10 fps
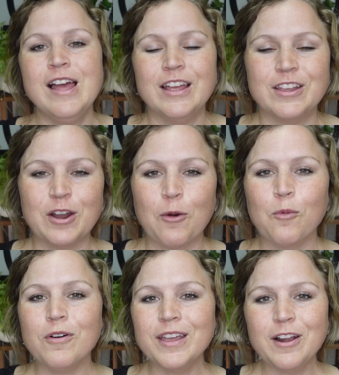You know,
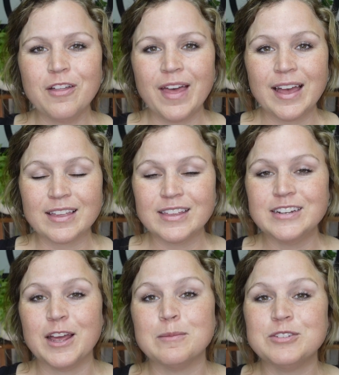we'll get all that
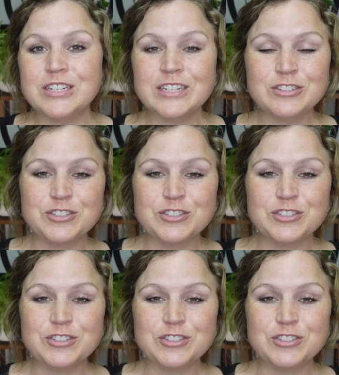cleaned up. She is